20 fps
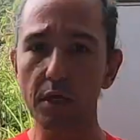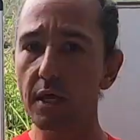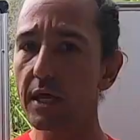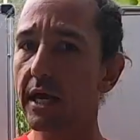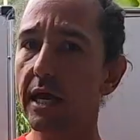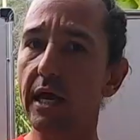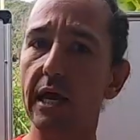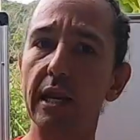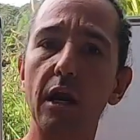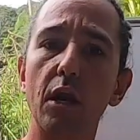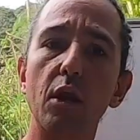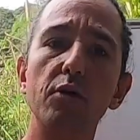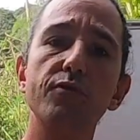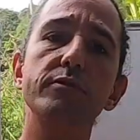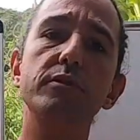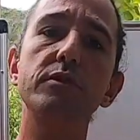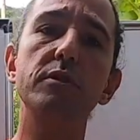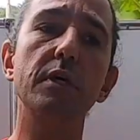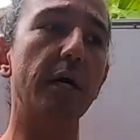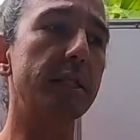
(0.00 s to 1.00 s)
And all of a
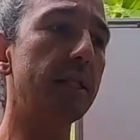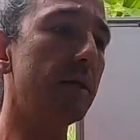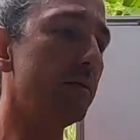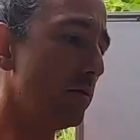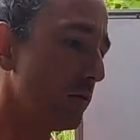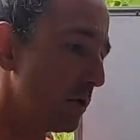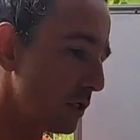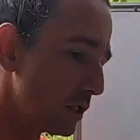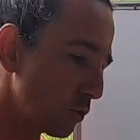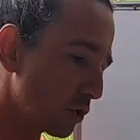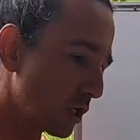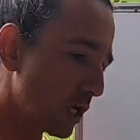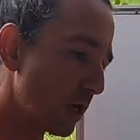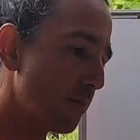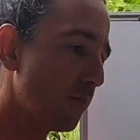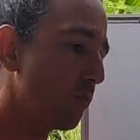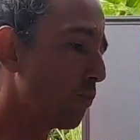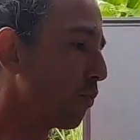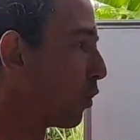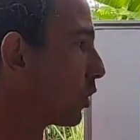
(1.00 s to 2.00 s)
sudden, you keep
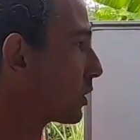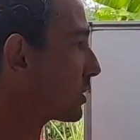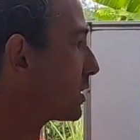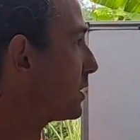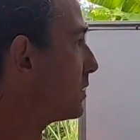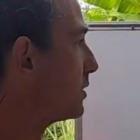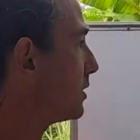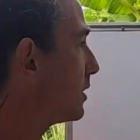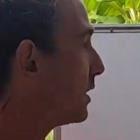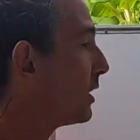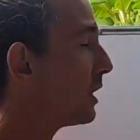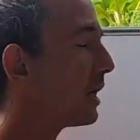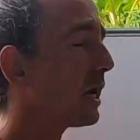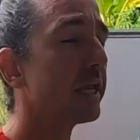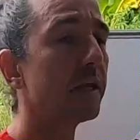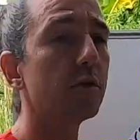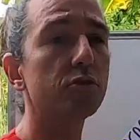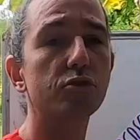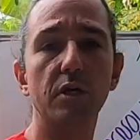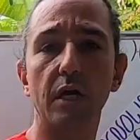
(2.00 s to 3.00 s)
working, and you
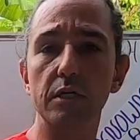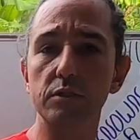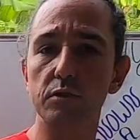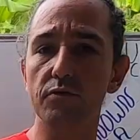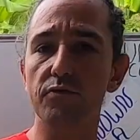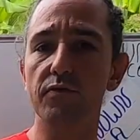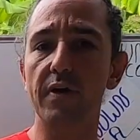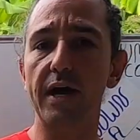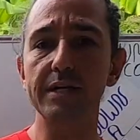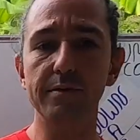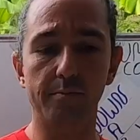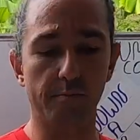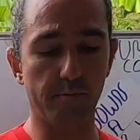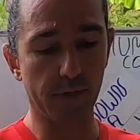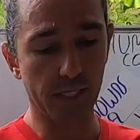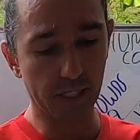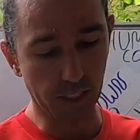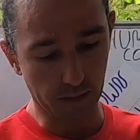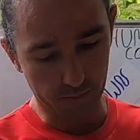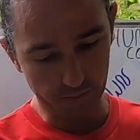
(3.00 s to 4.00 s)
start to find
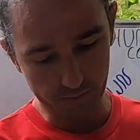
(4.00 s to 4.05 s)
meaning.